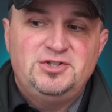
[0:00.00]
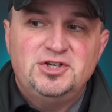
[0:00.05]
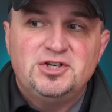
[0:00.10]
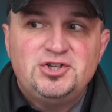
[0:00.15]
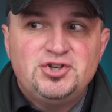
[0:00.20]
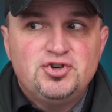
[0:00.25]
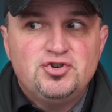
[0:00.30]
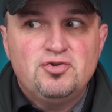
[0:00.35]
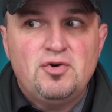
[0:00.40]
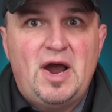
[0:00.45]

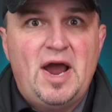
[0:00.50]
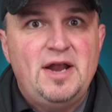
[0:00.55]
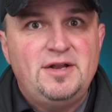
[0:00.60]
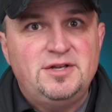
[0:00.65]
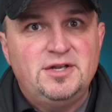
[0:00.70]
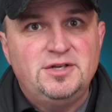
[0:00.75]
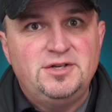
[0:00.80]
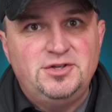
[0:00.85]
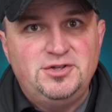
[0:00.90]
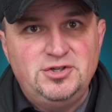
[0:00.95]
Just try
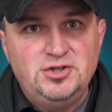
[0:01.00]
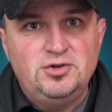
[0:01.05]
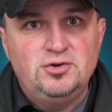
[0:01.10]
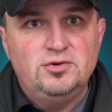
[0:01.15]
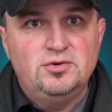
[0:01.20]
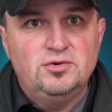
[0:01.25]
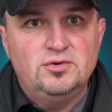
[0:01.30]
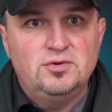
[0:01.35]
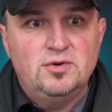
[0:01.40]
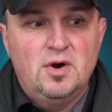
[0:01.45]
to
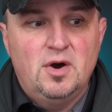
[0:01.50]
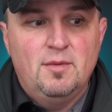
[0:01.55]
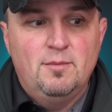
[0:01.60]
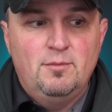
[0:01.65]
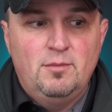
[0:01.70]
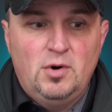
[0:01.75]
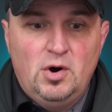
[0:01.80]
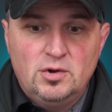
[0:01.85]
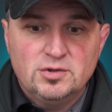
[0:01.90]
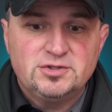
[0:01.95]
do
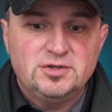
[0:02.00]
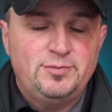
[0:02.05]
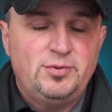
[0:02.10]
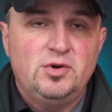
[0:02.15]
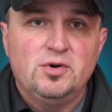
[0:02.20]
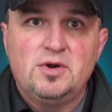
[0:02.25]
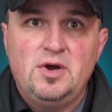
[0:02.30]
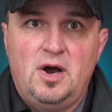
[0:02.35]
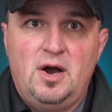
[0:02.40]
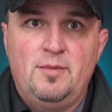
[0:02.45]

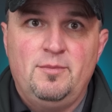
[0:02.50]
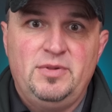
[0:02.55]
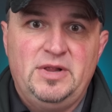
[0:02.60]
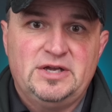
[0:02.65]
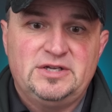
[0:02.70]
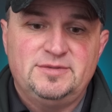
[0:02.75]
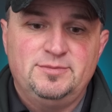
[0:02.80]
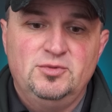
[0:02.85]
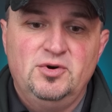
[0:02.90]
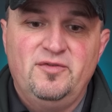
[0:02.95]
multiple
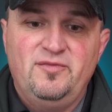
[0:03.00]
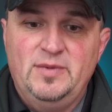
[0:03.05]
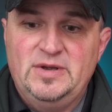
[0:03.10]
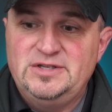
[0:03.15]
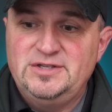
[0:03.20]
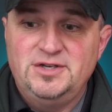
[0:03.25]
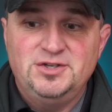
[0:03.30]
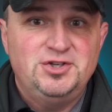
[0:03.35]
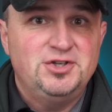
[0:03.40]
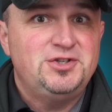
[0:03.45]
complex
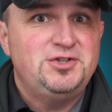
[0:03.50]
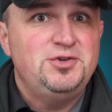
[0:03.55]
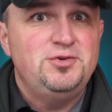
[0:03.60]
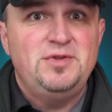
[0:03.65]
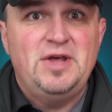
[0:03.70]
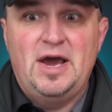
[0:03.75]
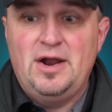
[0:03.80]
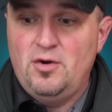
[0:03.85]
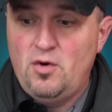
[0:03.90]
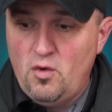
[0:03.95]
movements and just
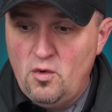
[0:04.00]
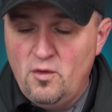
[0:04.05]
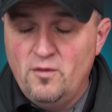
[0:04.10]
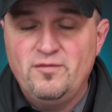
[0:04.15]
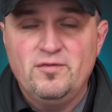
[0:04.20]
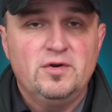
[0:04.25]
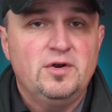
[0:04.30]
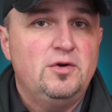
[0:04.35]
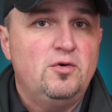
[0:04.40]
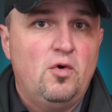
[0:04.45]
do that
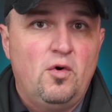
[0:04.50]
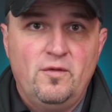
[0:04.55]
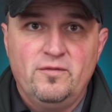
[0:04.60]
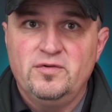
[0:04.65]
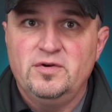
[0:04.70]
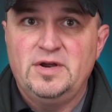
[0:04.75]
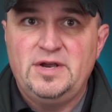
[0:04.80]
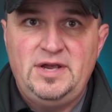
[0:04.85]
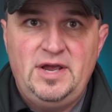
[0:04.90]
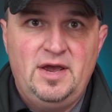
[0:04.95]
over and
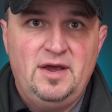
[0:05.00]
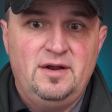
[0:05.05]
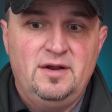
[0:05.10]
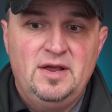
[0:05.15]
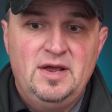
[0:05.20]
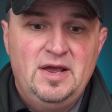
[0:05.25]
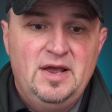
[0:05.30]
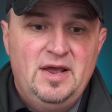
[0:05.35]
over again.